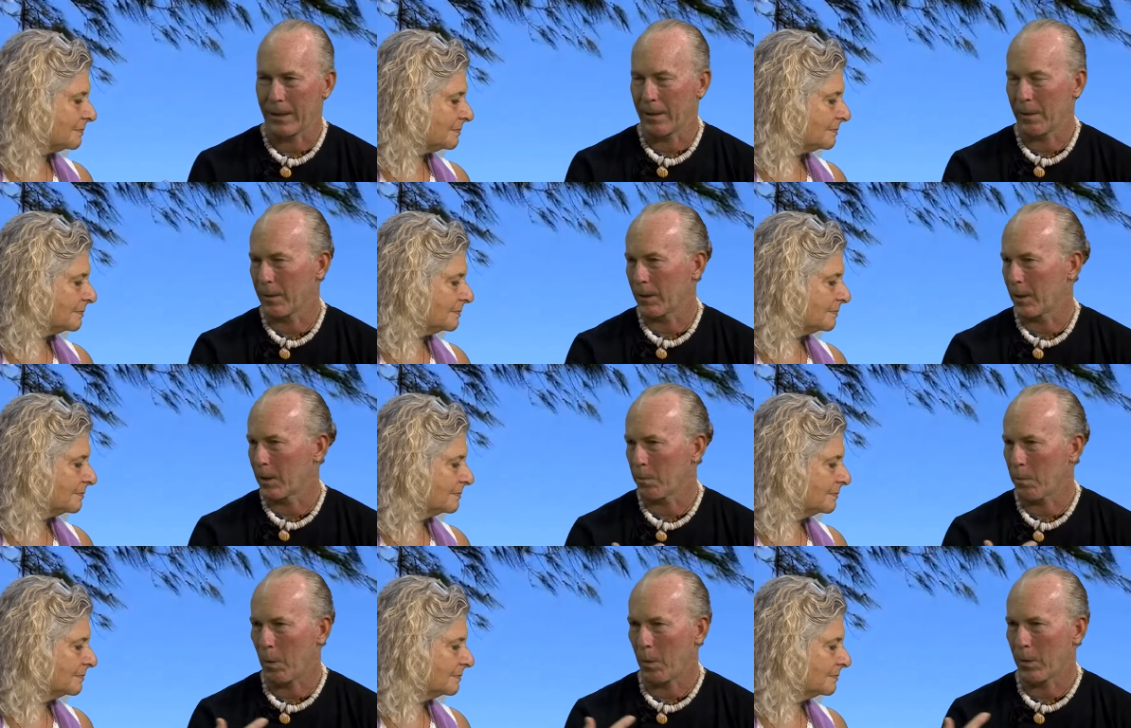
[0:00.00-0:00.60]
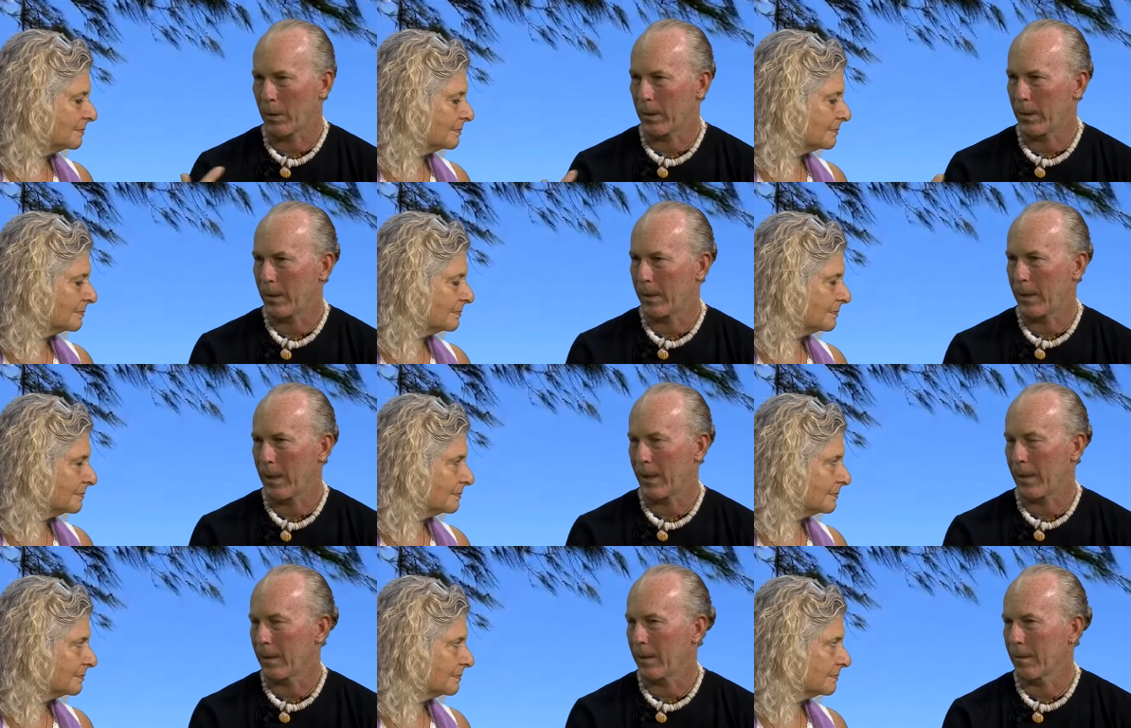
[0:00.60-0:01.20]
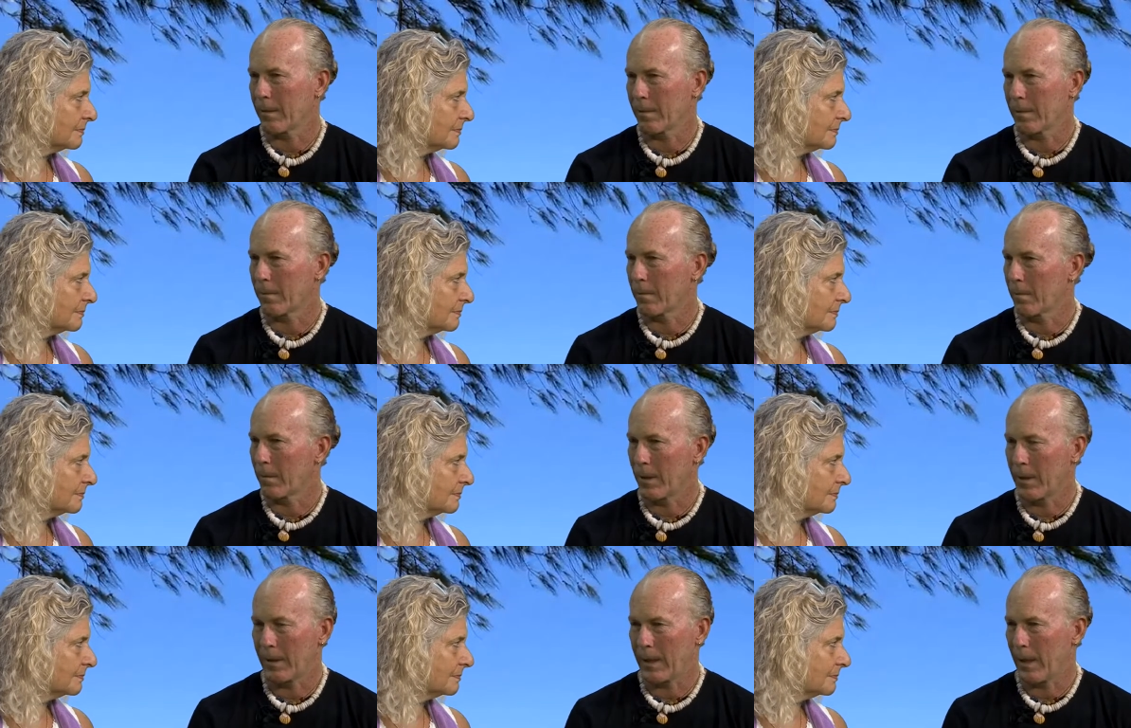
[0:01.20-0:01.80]
Speaker 1: that is spoken in that
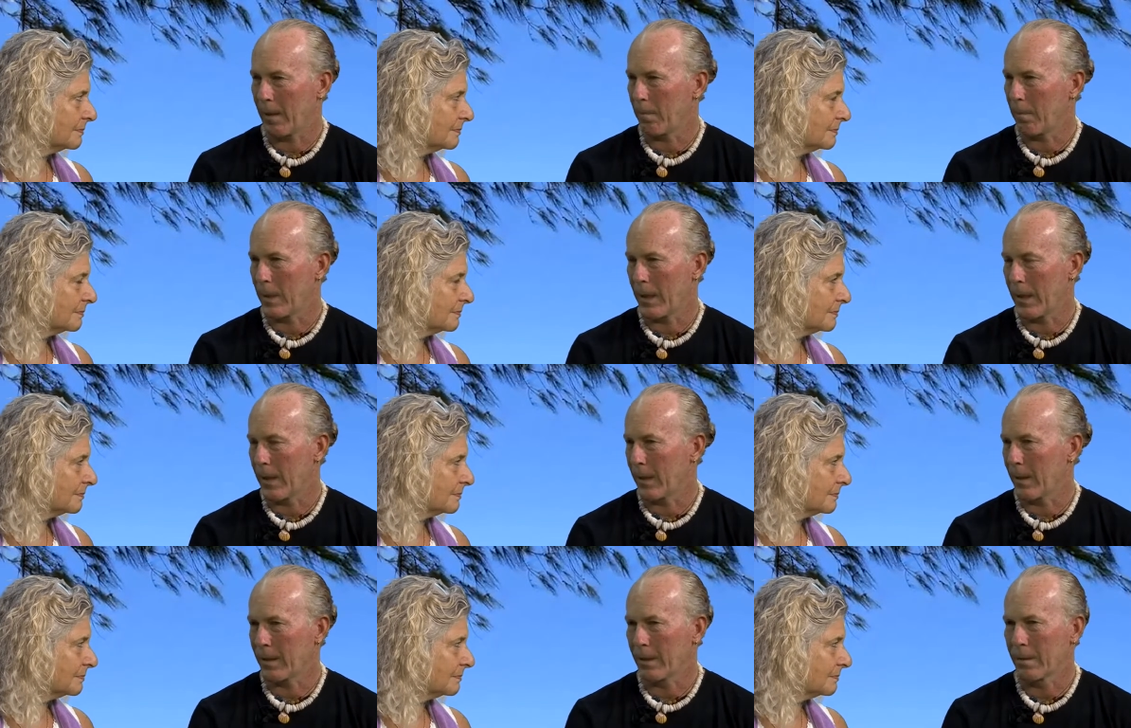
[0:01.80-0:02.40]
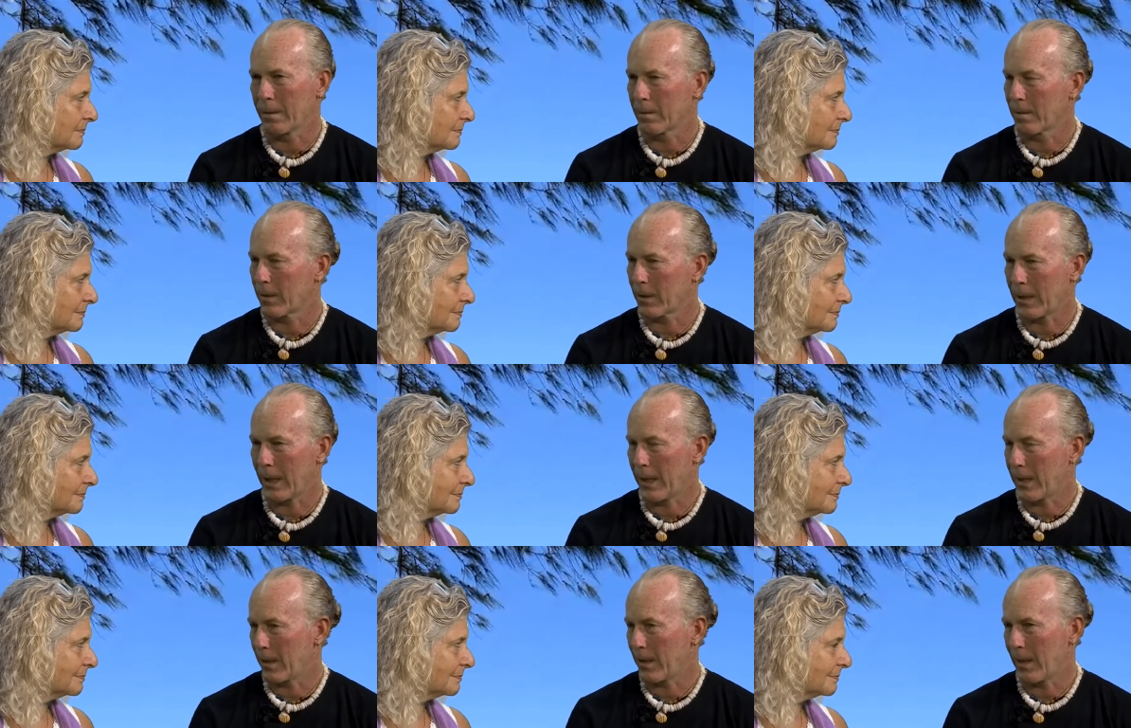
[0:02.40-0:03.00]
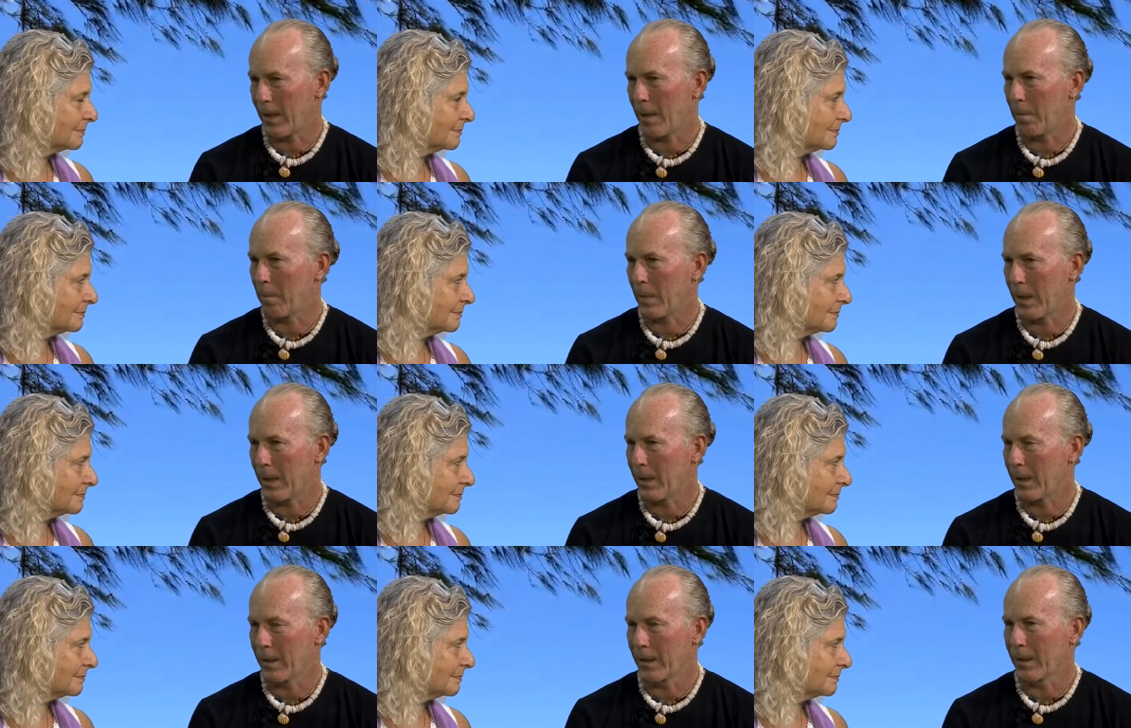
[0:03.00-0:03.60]
in that meeting stays in that
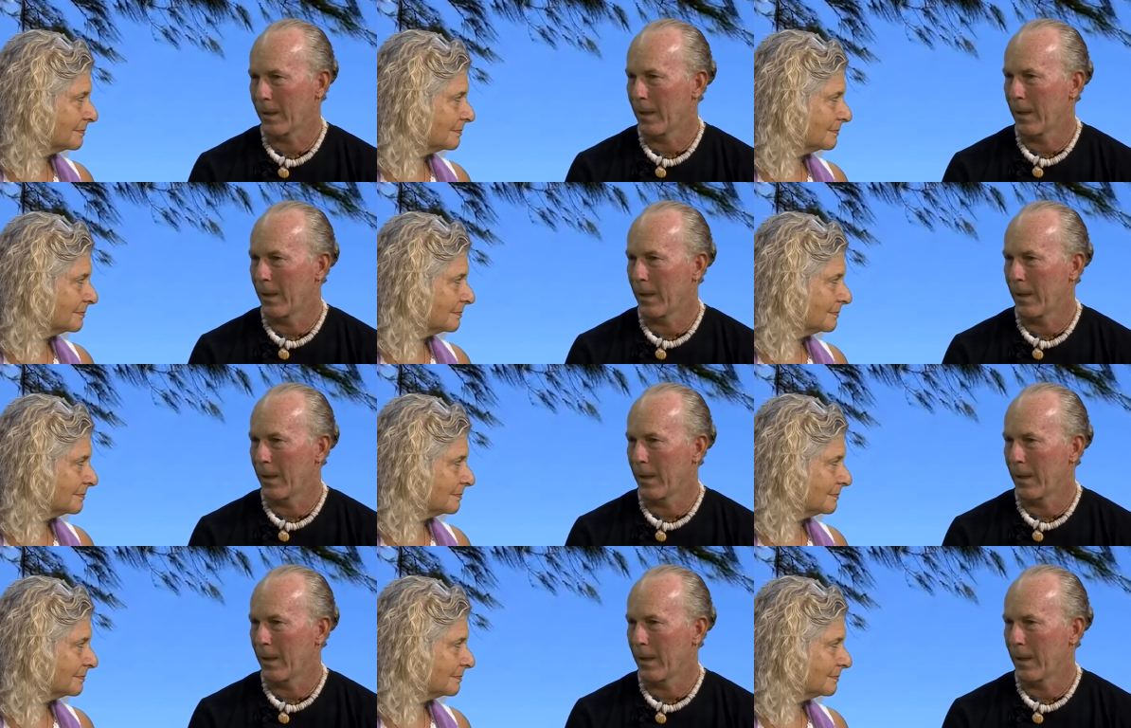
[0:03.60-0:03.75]
meeting.